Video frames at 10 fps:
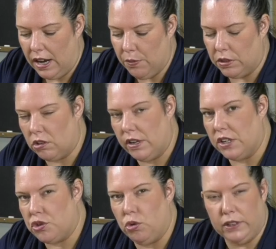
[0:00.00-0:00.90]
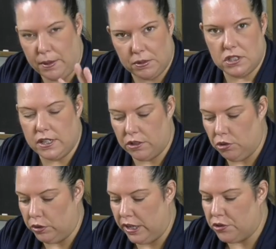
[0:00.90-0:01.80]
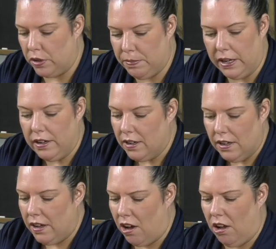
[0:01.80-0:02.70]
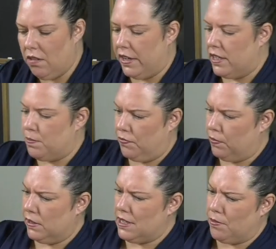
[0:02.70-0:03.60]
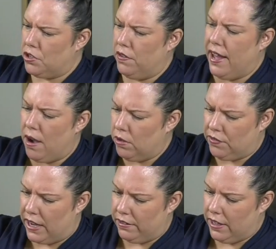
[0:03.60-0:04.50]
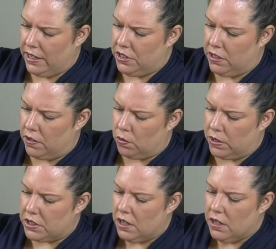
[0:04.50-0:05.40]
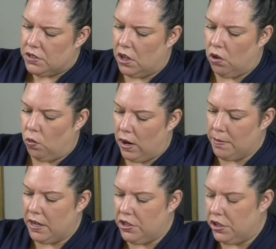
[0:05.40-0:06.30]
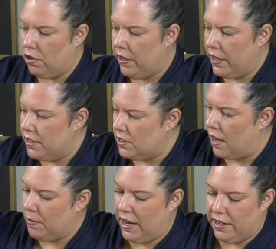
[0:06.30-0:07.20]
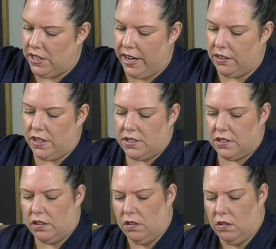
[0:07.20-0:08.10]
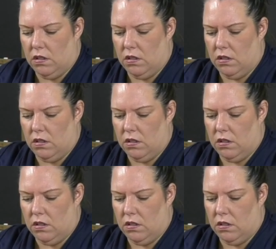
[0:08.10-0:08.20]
wouldn't crash cool in that, but just let it cool naturally. But all these, exception to that, we've got 18 other ones. So what I'm going to do is I'm going to take this